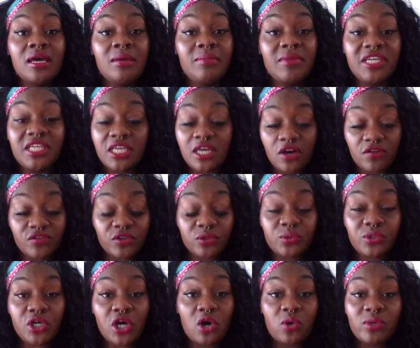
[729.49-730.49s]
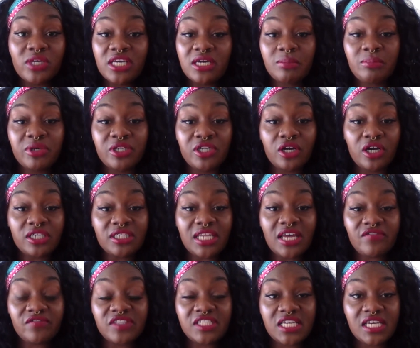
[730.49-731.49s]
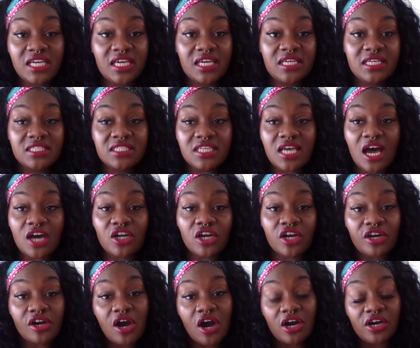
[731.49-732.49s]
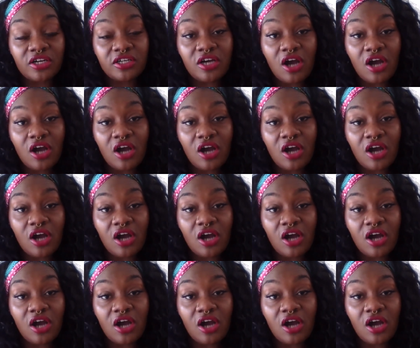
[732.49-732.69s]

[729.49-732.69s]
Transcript: Many of you know we could put our left hand on our heart,